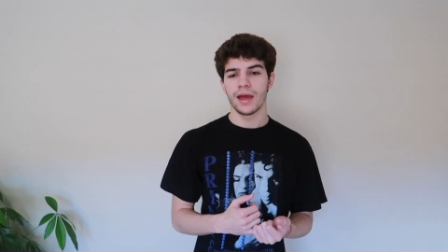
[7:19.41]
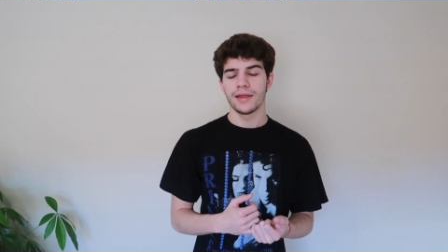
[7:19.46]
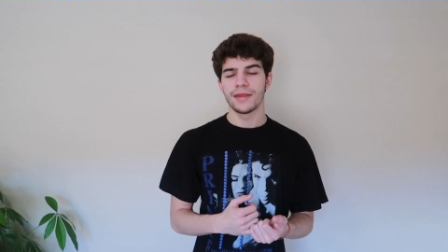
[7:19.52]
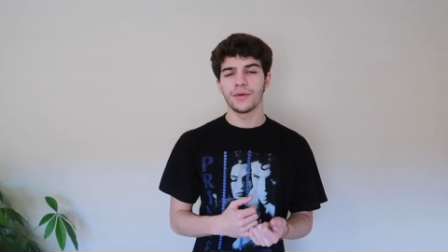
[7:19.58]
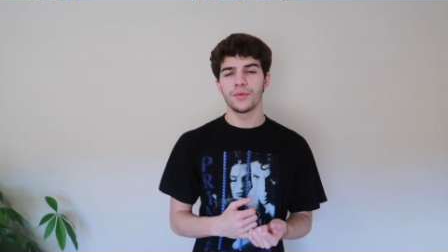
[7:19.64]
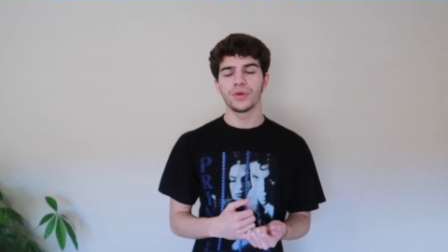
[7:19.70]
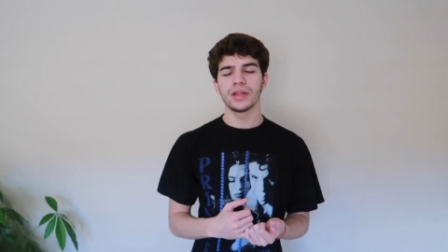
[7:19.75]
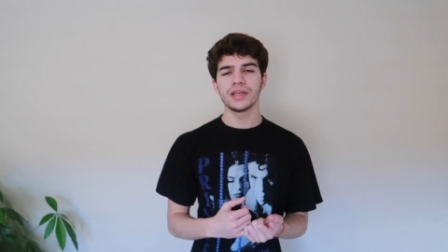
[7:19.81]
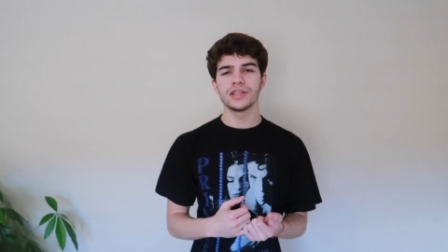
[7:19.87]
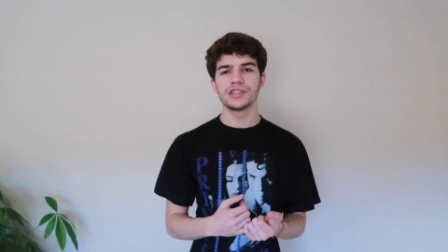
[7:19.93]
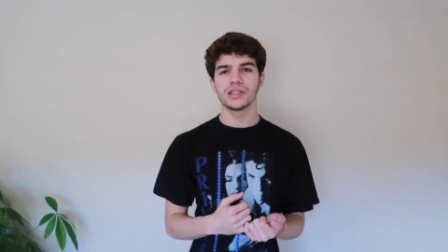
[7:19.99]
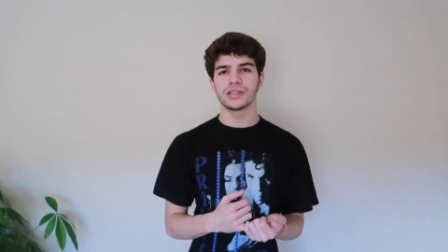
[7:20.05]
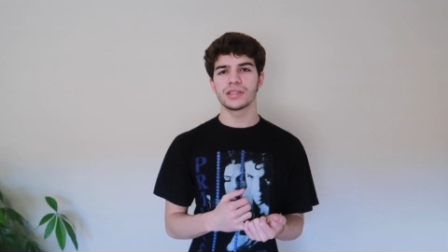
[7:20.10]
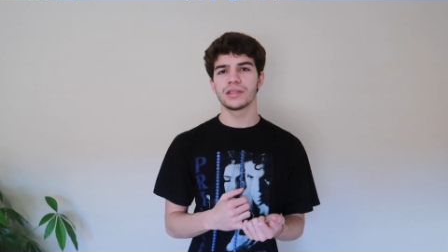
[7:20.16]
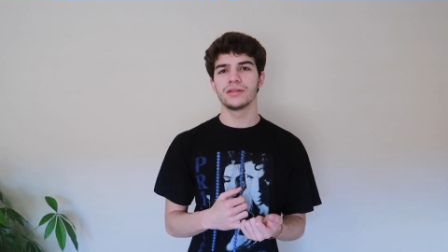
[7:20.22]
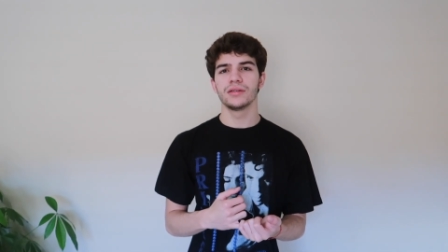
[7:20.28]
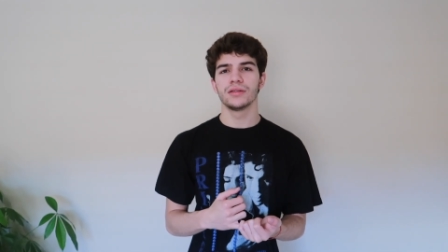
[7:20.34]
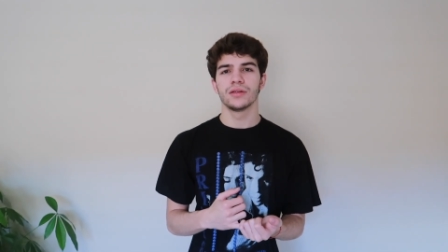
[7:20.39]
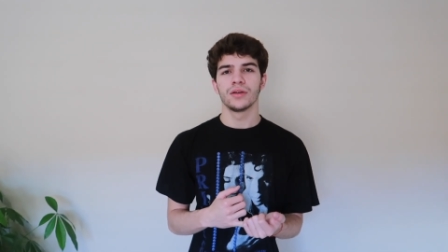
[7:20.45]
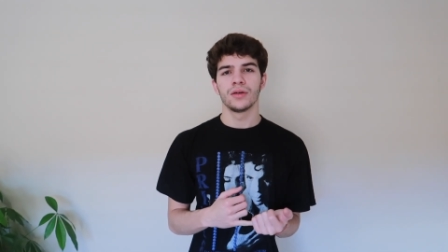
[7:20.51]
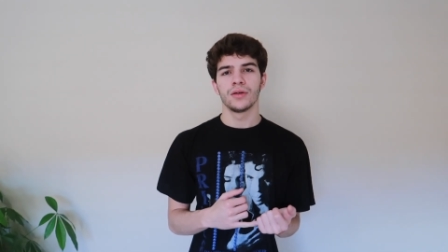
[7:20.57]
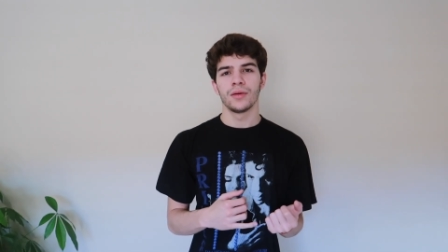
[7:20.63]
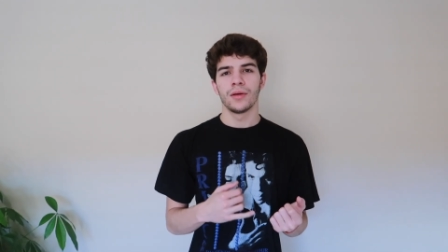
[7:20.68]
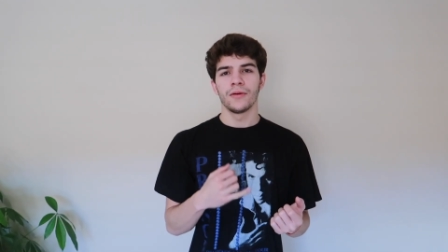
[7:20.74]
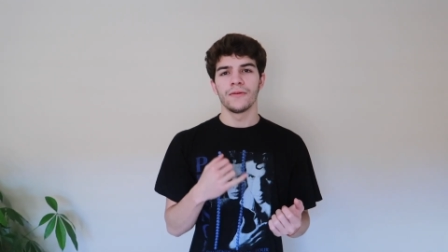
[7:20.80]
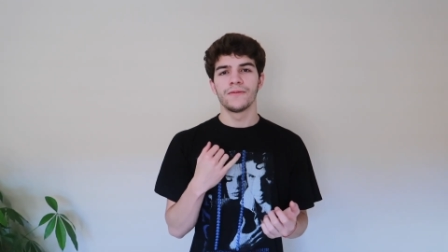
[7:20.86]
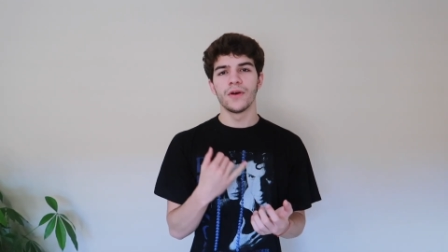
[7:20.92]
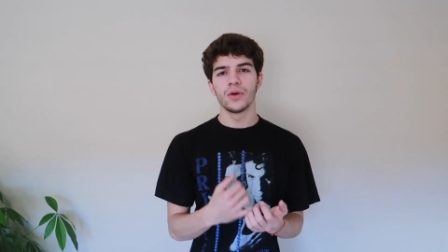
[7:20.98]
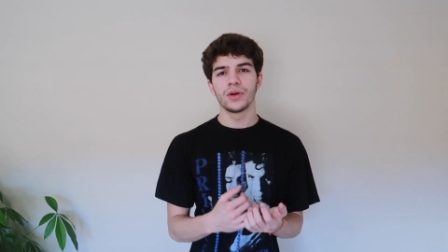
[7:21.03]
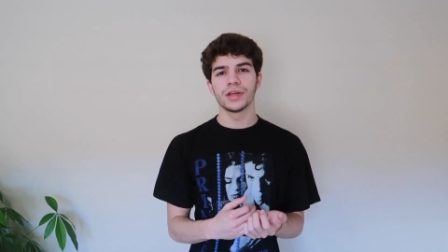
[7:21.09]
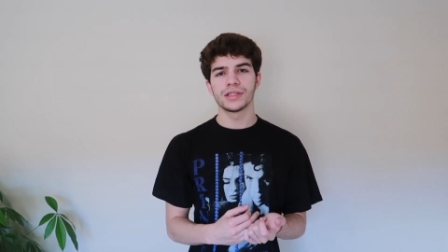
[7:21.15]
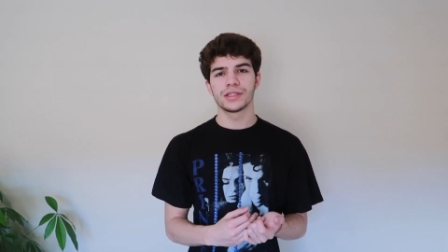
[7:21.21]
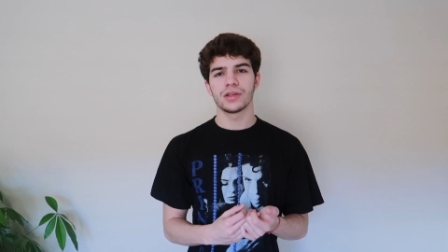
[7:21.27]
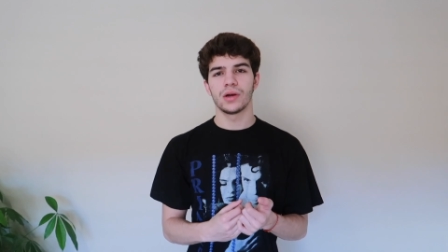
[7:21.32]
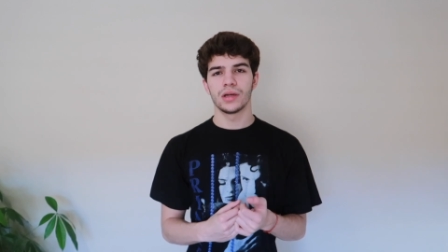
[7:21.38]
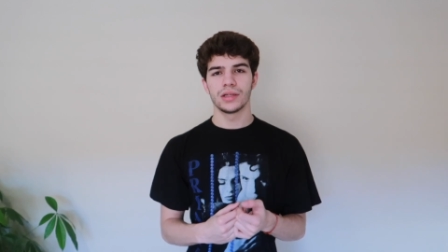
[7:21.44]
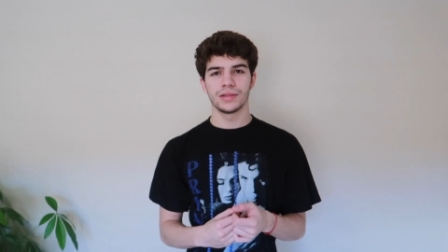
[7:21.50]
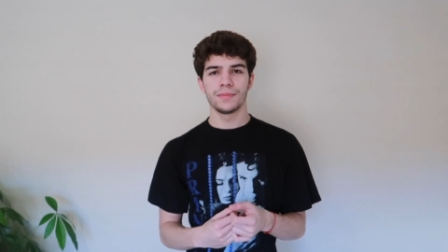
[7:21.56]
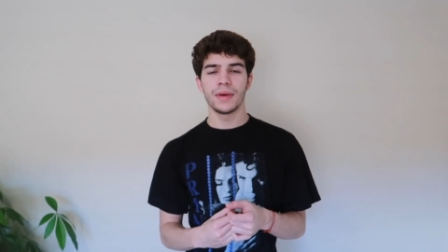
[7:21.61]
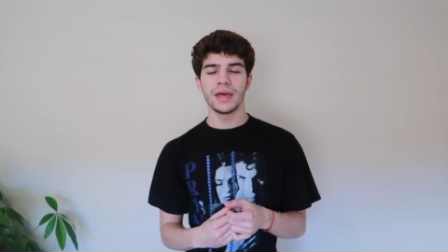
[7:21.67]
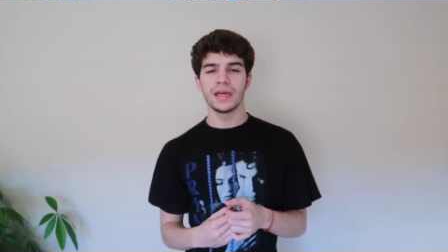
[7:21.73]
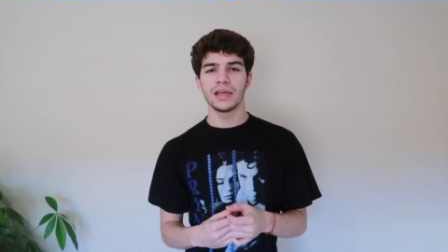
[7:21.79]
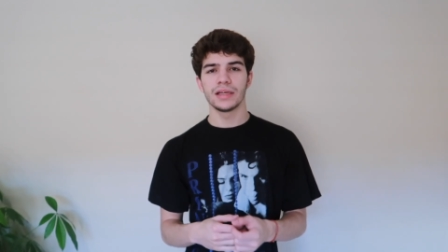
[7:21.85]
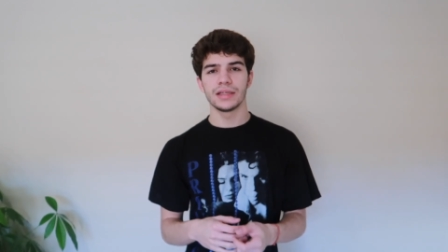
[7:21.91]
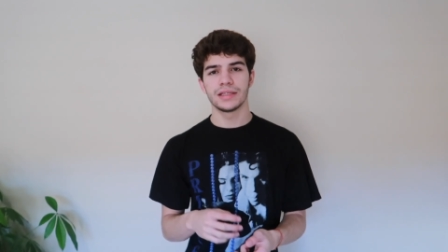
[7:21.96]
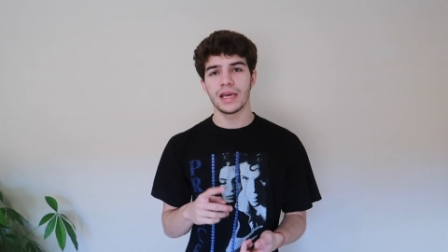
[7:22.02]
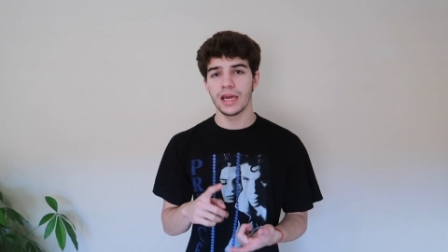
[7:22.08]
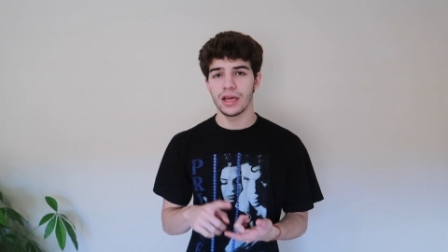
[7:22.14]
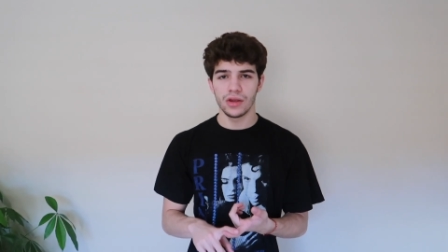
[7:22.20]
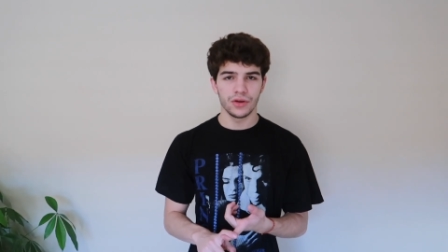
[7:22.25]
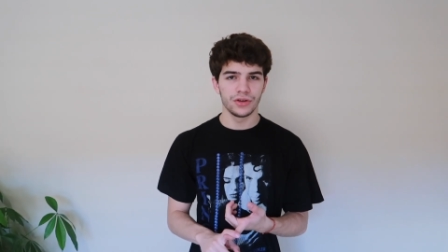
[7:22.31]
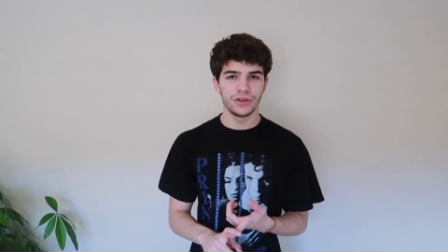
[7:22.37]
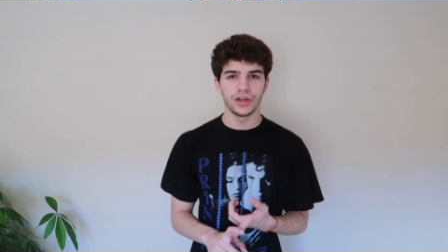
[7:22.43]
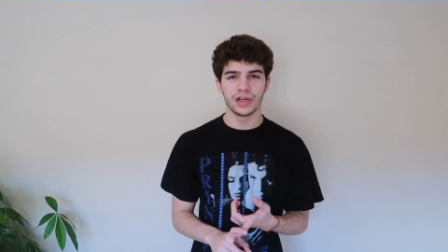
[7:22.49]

they really just focus on making tailored